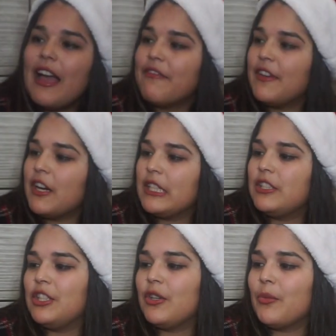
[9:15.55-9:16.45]
I figured
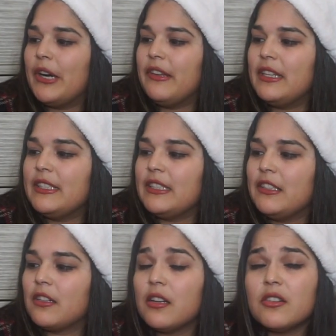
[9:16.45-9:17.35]
that she could wear this
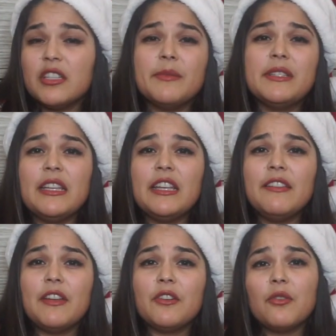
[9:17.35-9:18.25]
either on Christmas
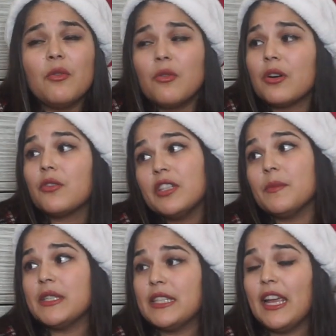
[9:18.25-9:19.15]
Eve or
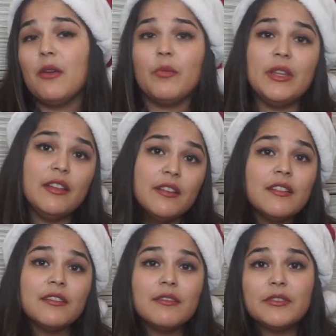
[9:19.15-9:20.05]
Christmas Day. We
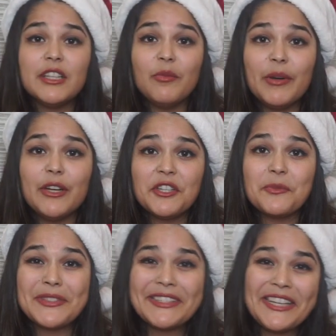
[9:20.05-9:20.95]
celebrate
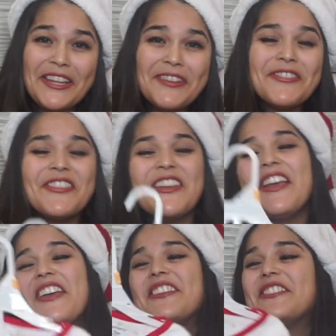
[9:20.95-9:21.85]
Christmas Eve,
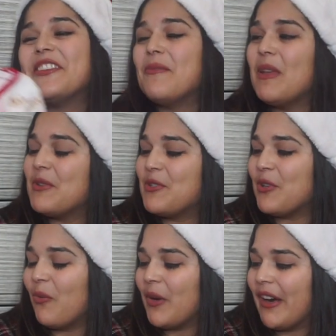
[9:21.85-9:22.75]
so maybe
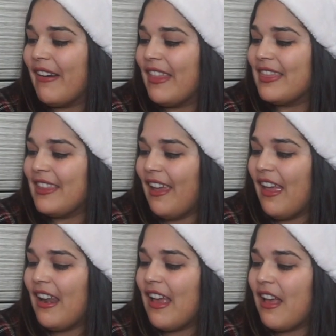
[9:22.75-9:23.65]
she'll wear it
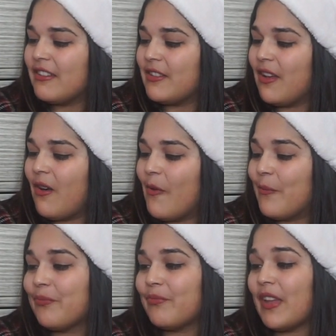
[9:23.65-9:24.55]
then.
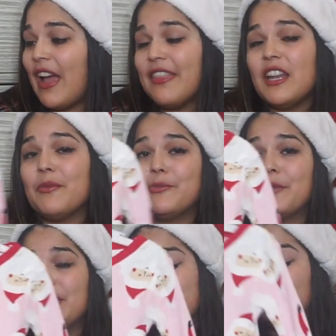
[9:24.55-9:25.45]
So I thought it was
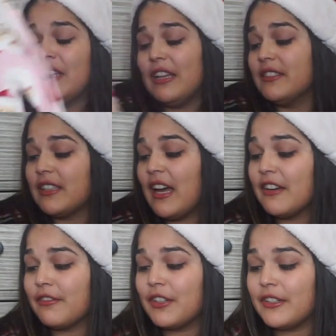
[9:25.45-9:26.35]
pretty cute, and I just
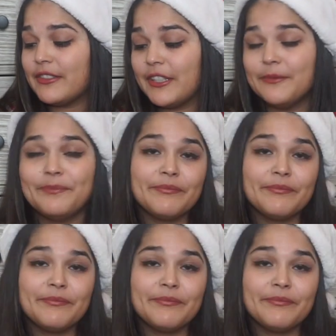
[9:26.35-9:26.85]
got it for her. So